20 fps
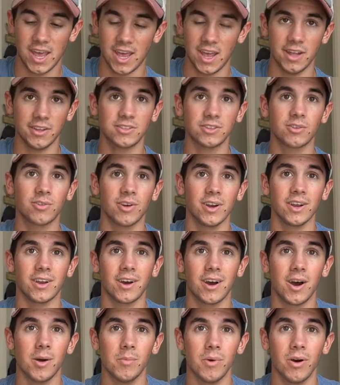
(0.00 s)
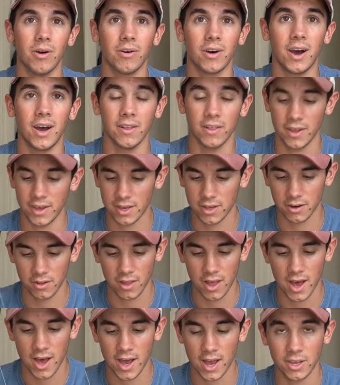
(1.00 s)
it's a great combo. I like it a
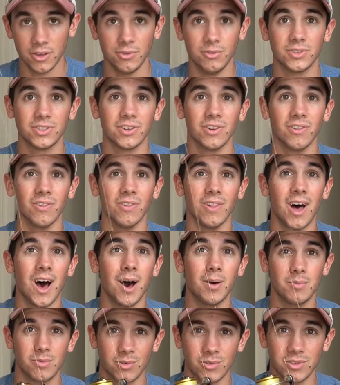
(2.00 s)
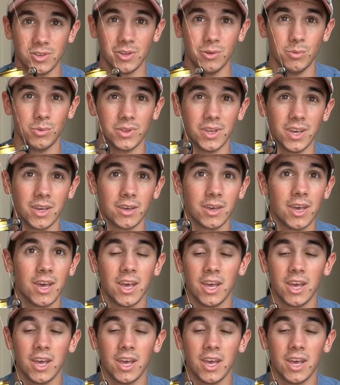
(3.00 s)
lot. I use it a lot more than you'd think.